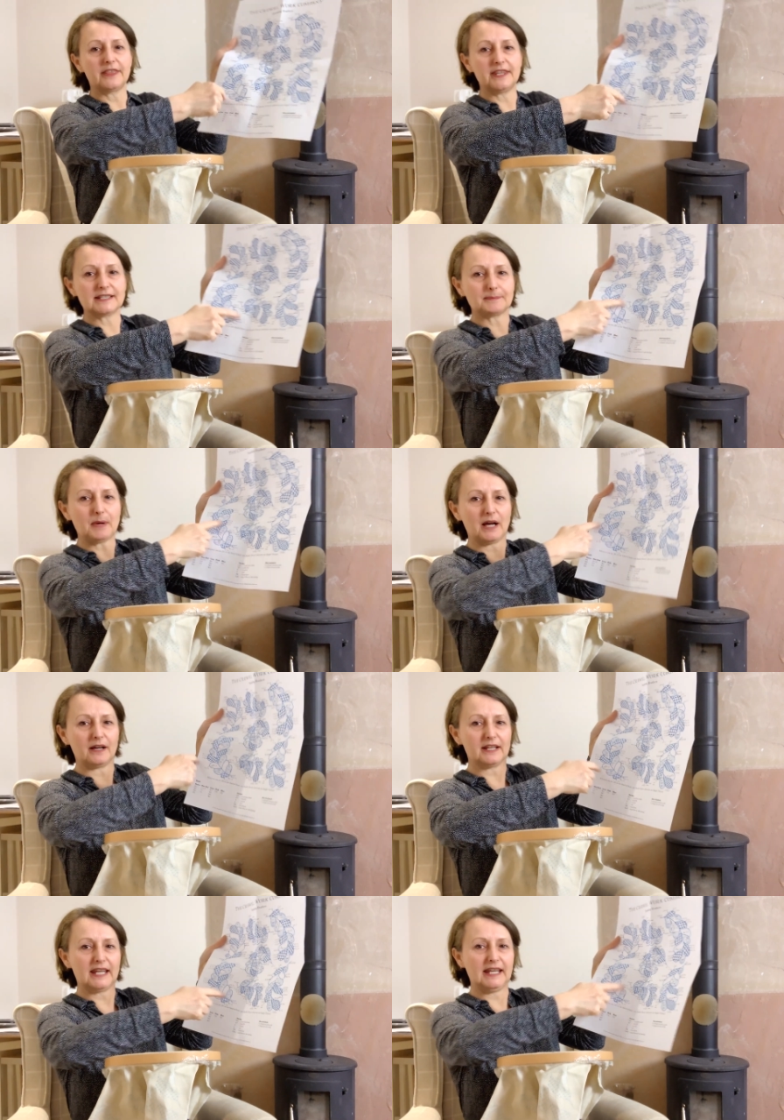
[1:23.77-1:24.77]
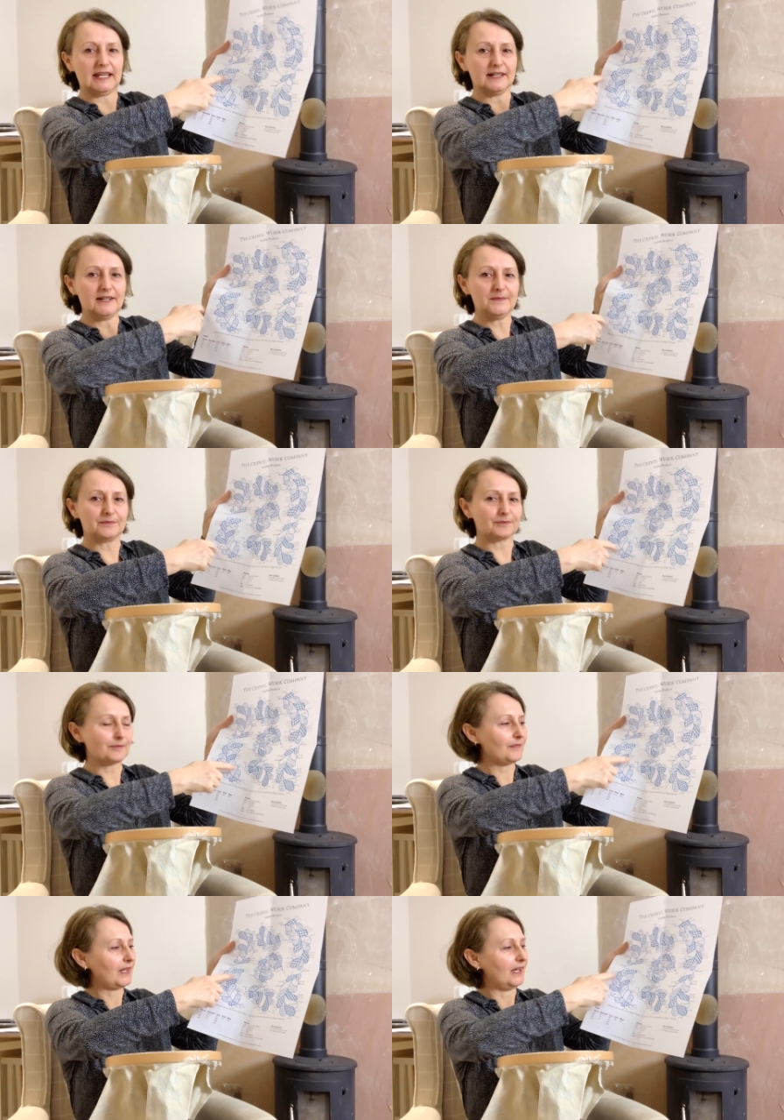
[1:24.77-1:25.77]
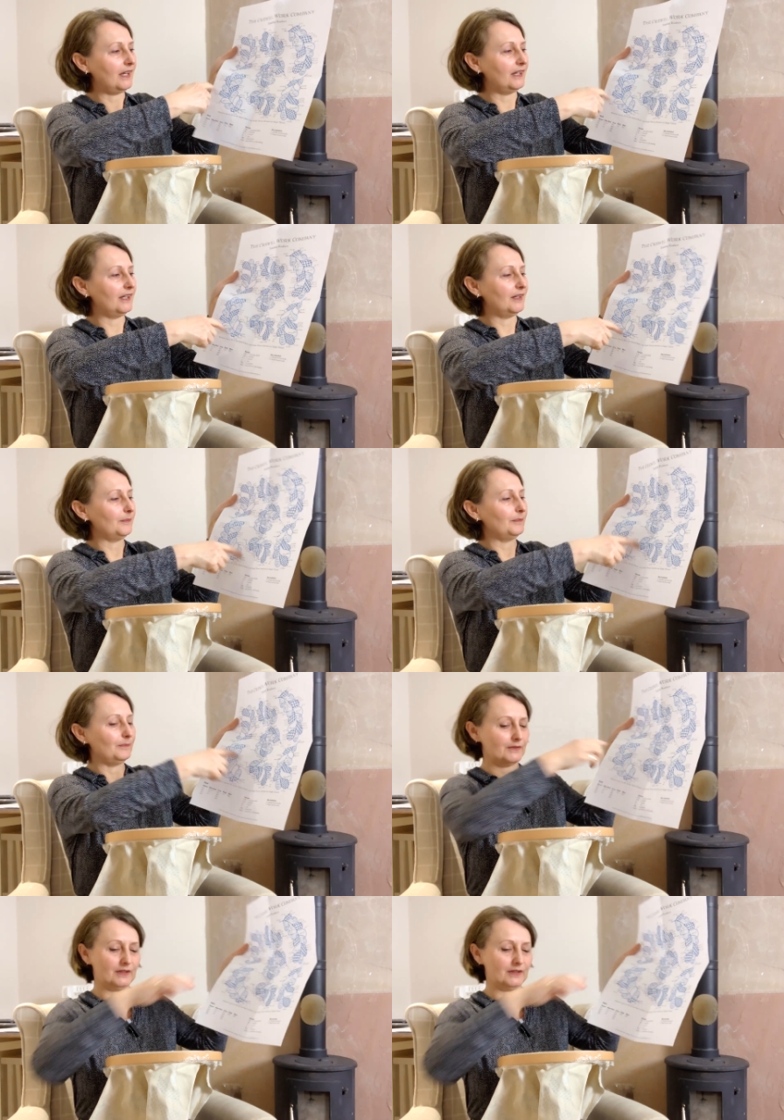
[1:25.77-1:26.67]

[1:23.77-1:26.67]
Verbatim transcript: this part here um,